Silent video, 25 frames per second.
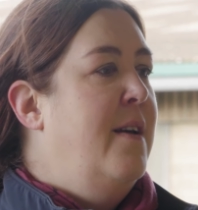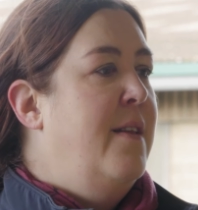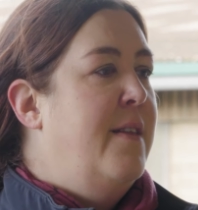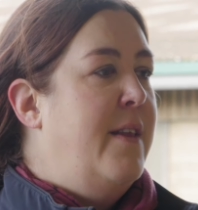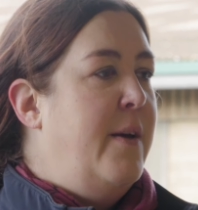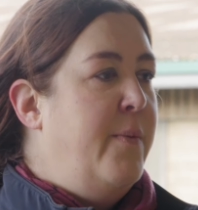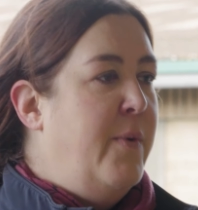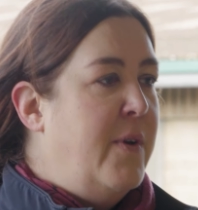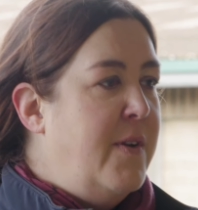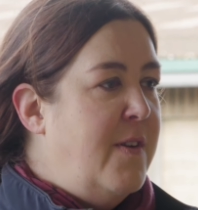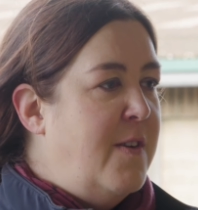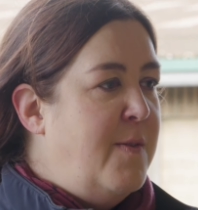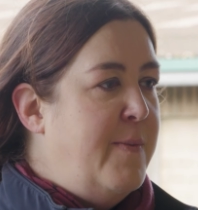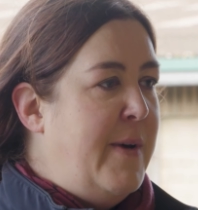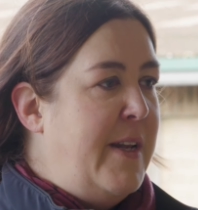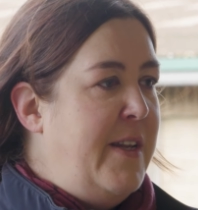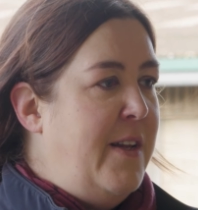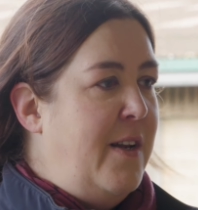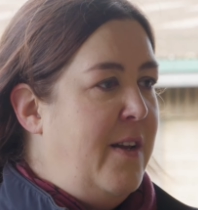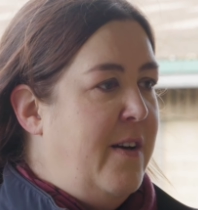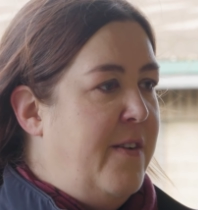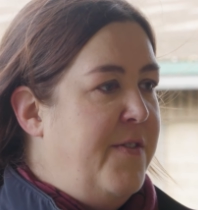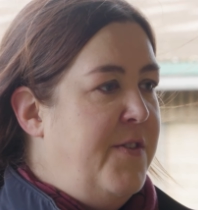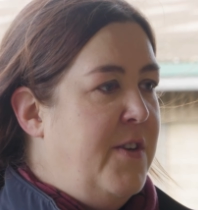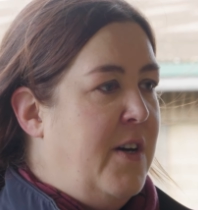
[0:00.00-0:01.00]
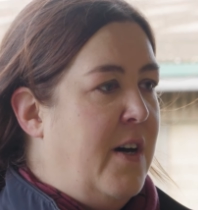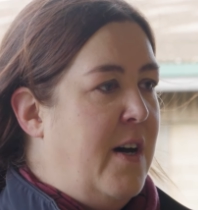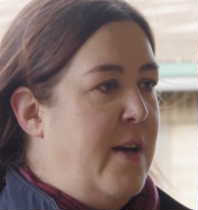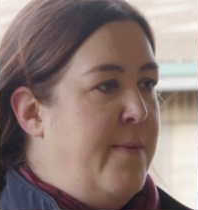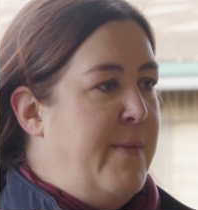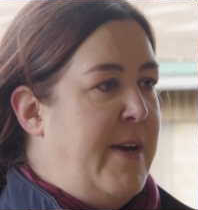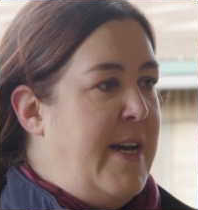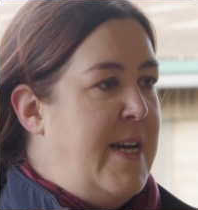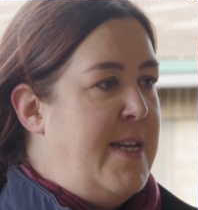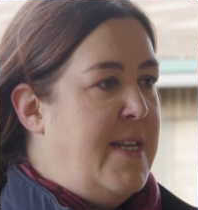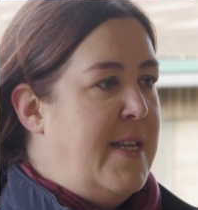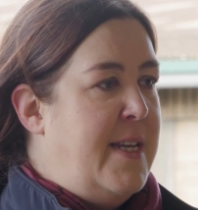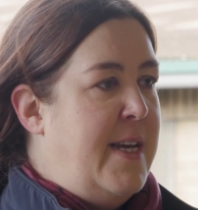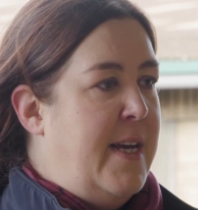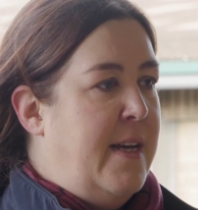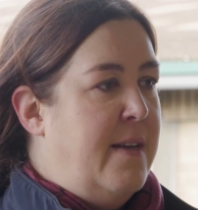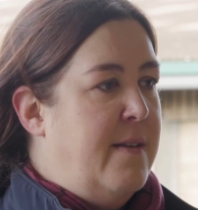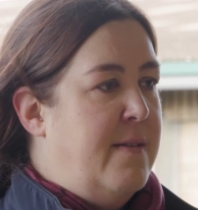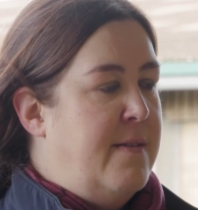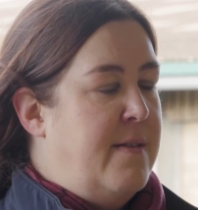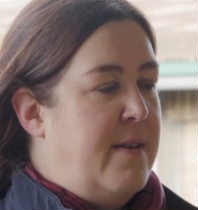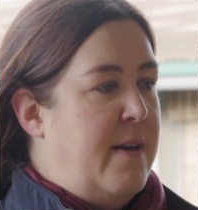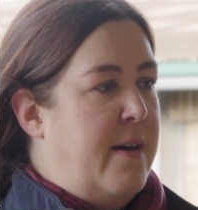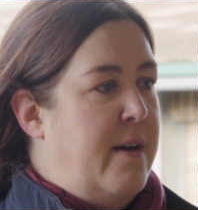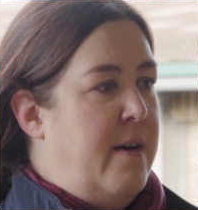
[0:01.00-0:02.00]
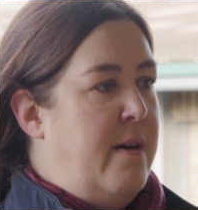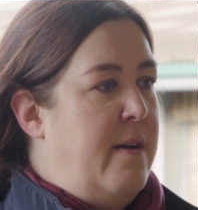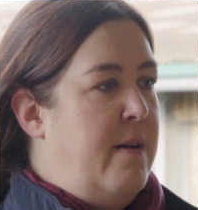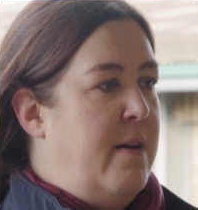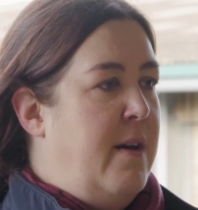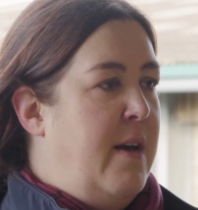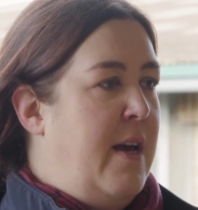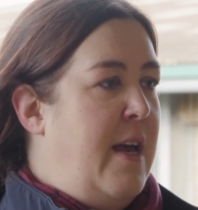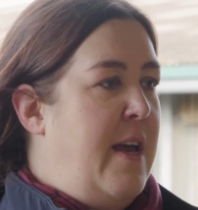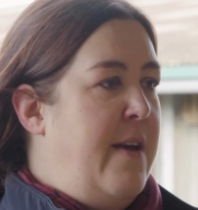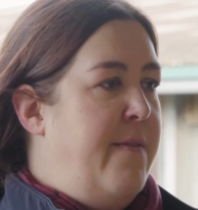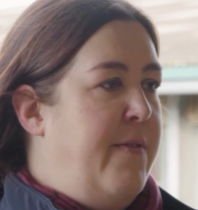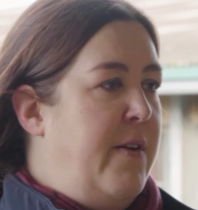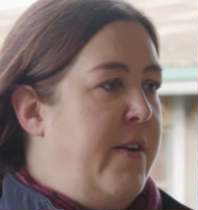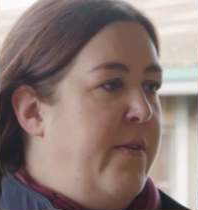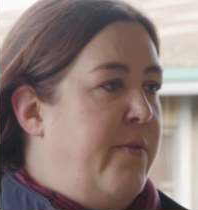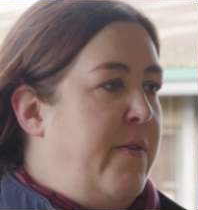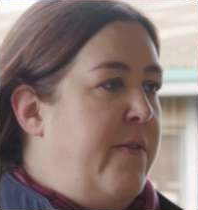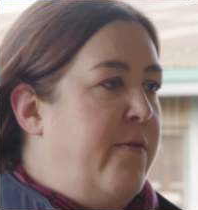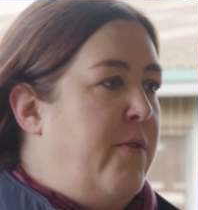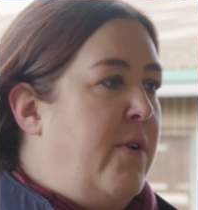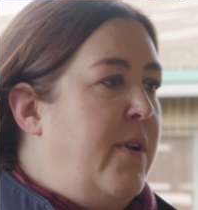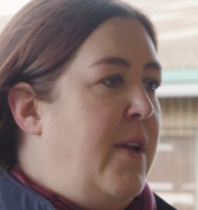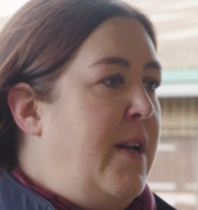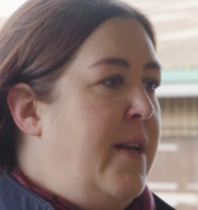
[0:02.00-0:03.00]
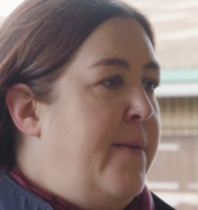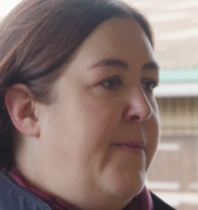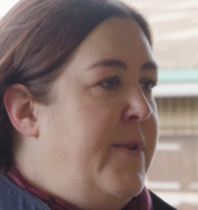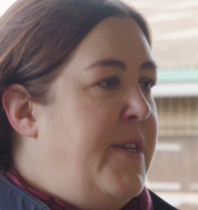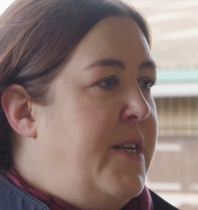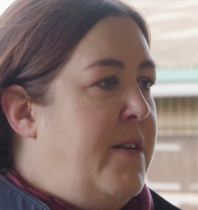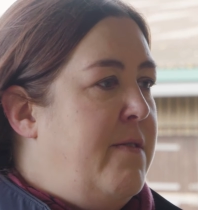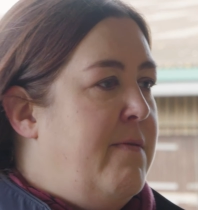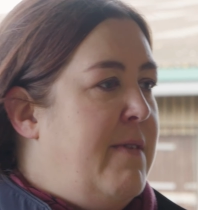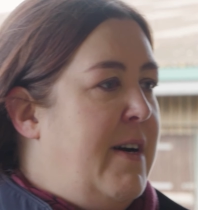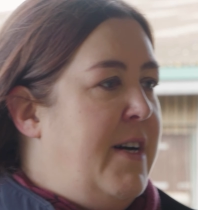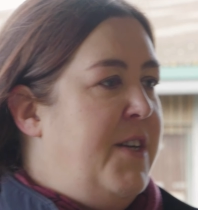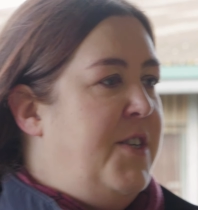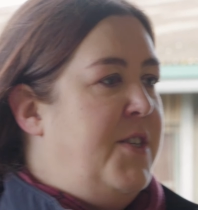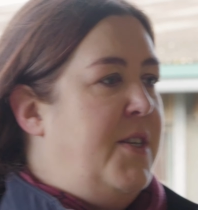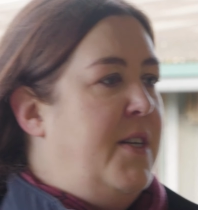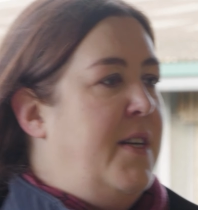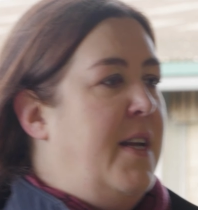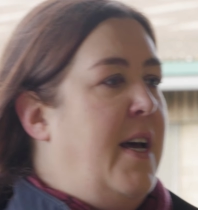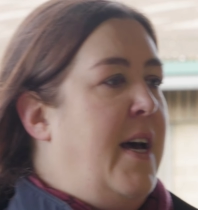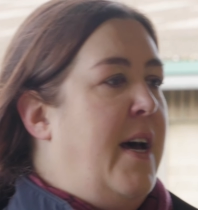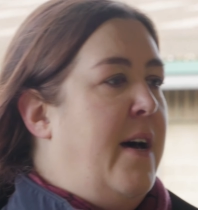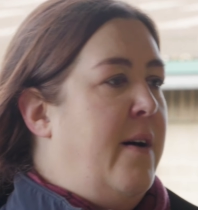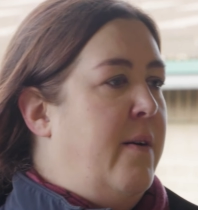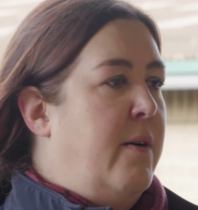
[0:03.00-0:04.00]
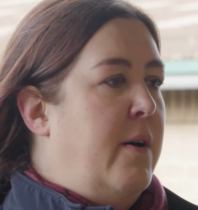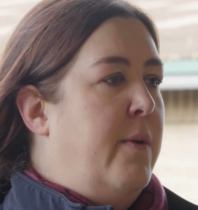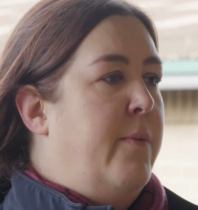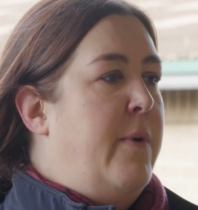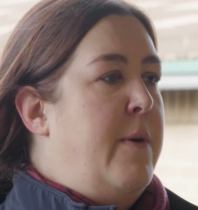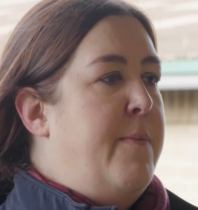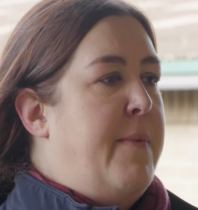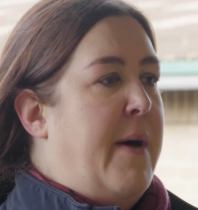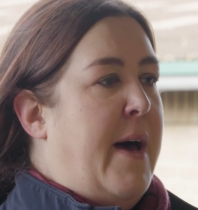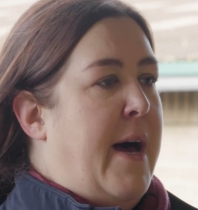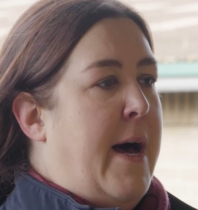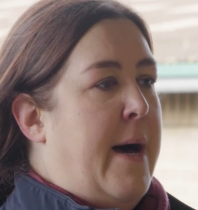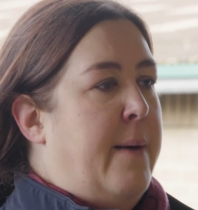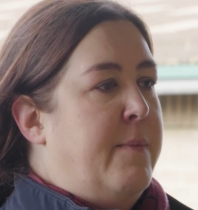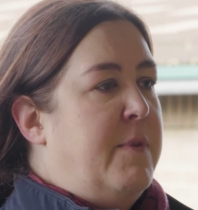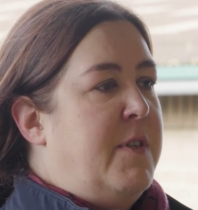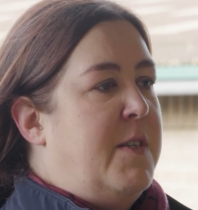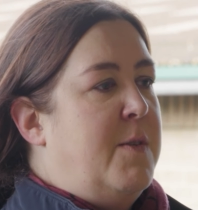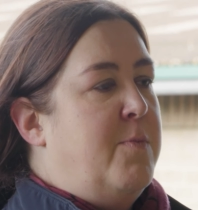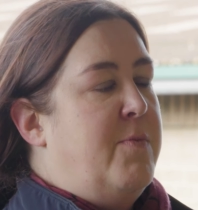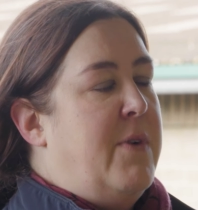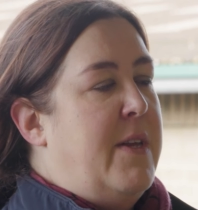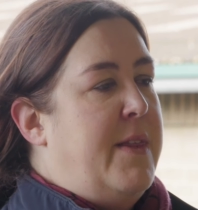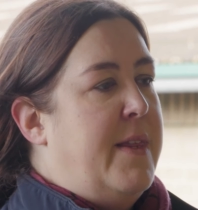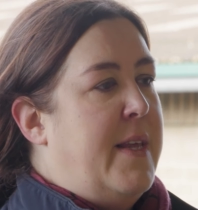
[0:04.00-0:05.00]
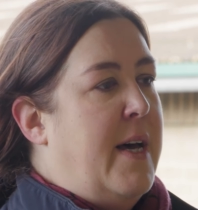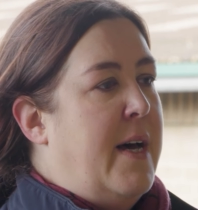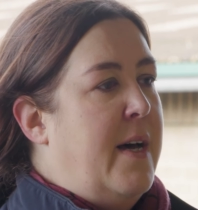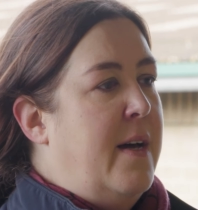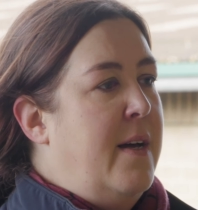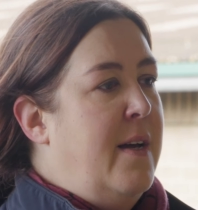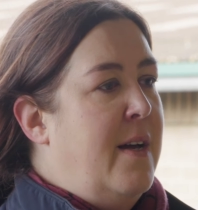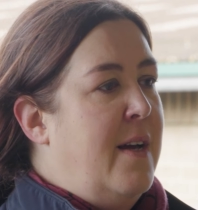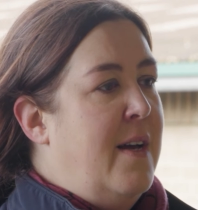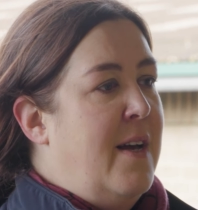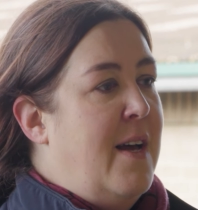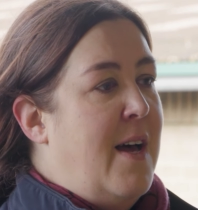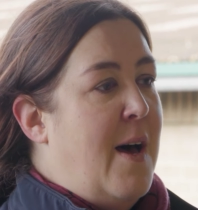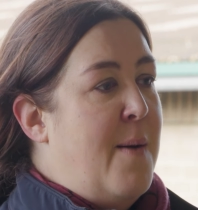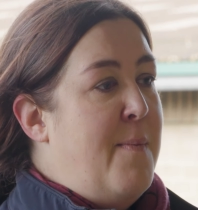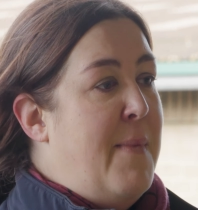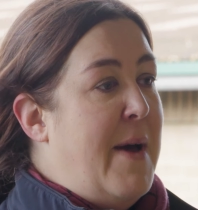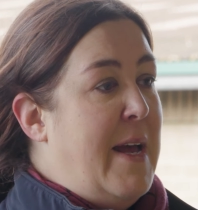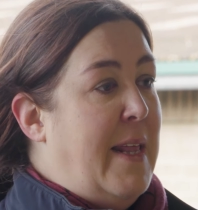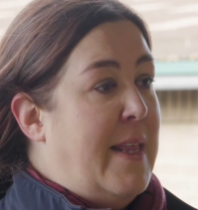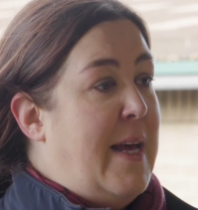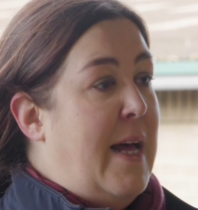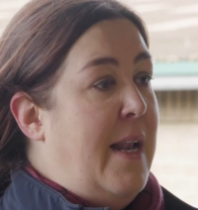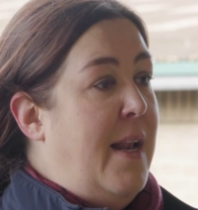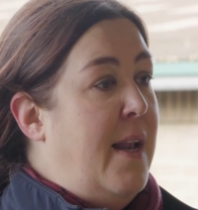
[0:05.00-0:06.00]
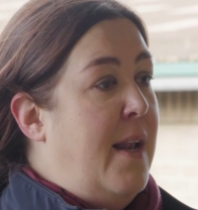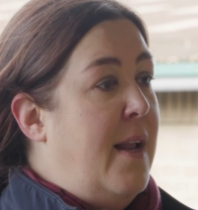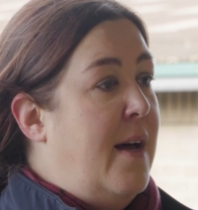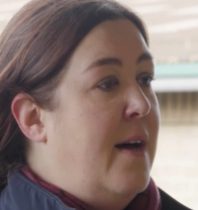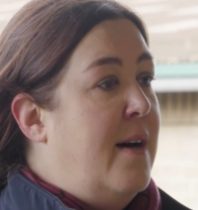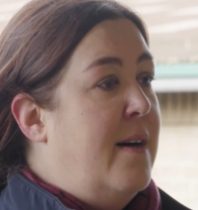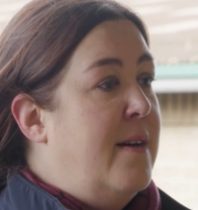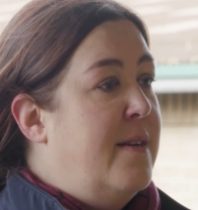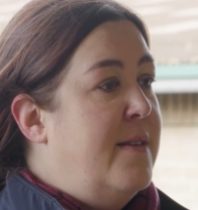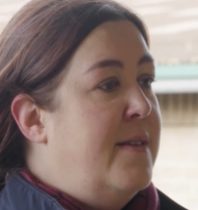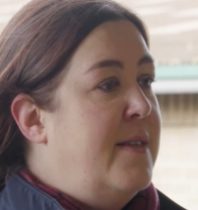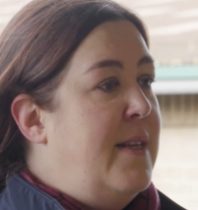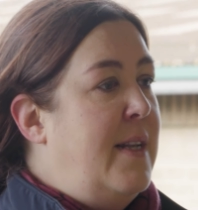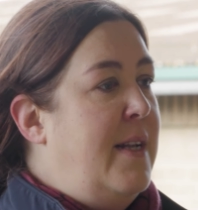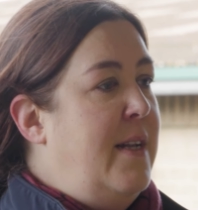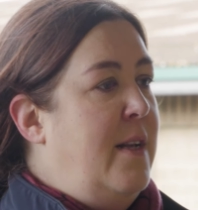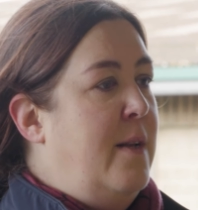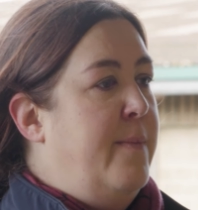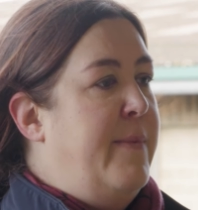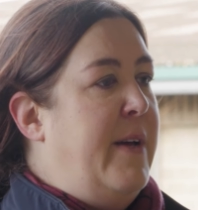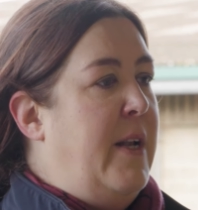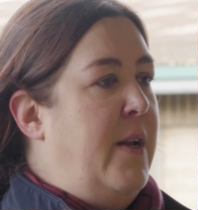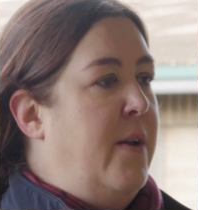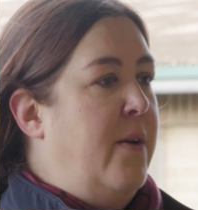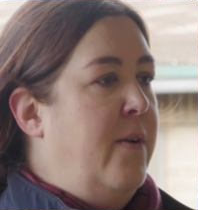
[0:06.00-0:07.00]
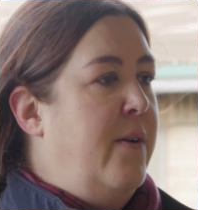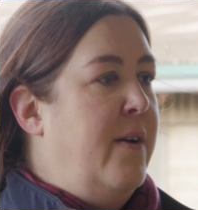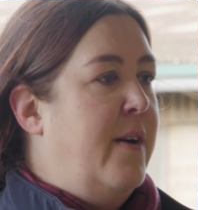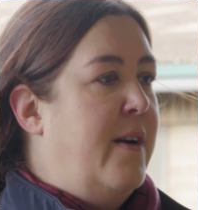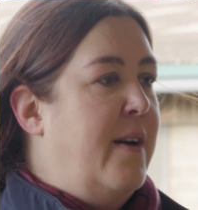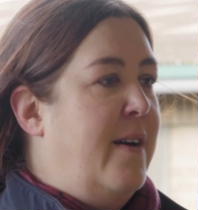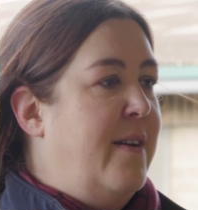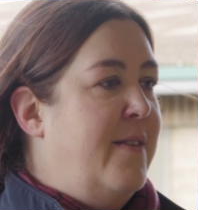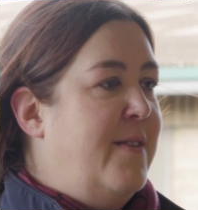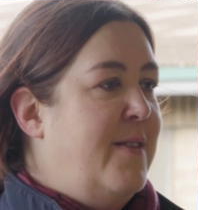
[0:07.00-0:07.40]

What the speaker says: They want to spend a lot of time eating, so even if we want a limited ration, how can we perhaps spread that and make that last a little bit longer?